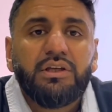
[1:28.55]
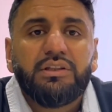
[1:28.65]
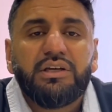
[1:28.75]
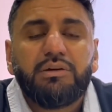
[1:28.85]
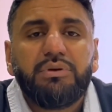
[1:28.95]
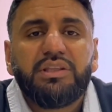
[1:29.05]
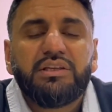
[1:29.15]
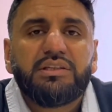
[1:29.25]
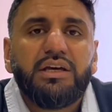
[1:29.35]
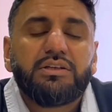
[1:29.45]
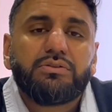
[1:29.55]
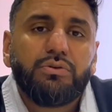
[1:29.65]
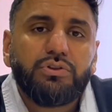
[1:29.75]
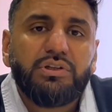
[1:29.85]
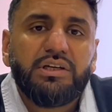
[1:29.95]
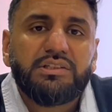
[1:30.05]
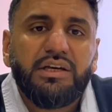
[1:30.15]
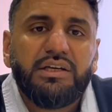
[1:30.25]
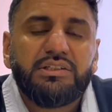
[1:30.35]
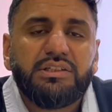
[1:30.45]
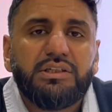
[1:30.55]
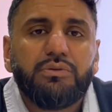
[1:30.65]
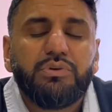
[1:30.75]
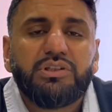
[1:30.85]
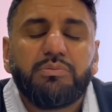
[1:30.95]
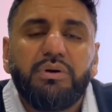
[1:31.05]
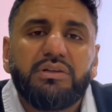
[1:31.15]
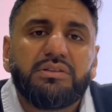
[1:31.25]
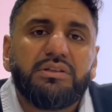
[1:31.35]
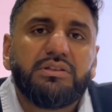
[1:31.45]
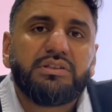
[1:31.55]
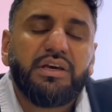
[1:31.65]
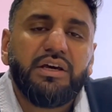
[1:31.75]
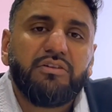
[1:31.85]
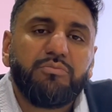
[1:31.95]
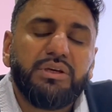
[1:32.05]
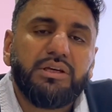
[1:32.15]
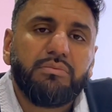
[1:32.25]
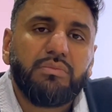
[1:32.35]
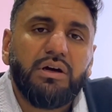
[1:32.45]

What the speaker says: There can be things like social anxiety, in which a person is scared of being